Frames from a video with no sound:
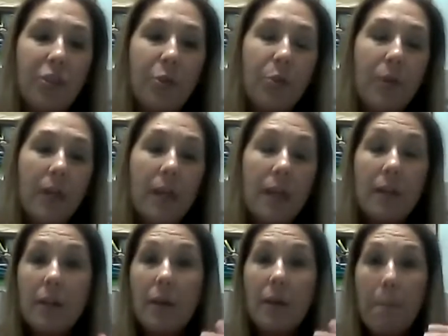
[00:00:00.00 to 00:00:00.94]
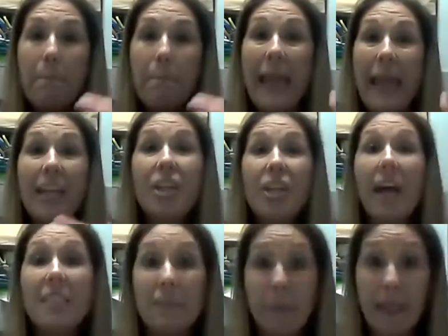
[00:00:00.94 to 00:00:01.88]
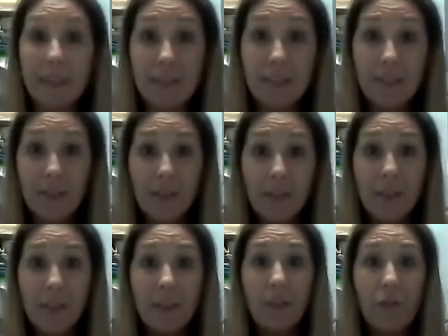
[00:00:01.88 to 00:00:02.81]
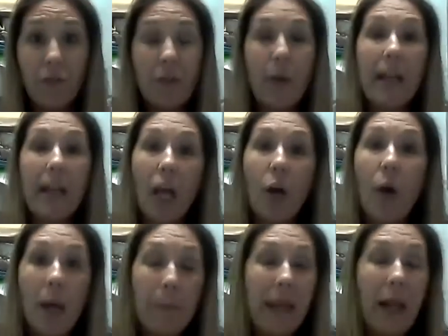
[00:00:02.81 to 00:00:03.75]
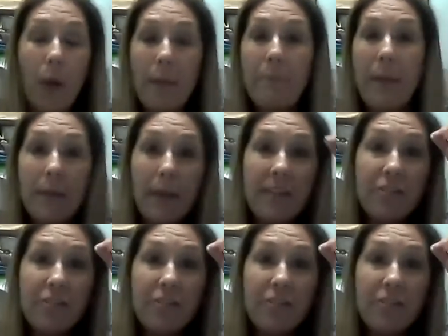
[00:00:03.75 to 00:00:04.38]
to make adjustments. So I went back to my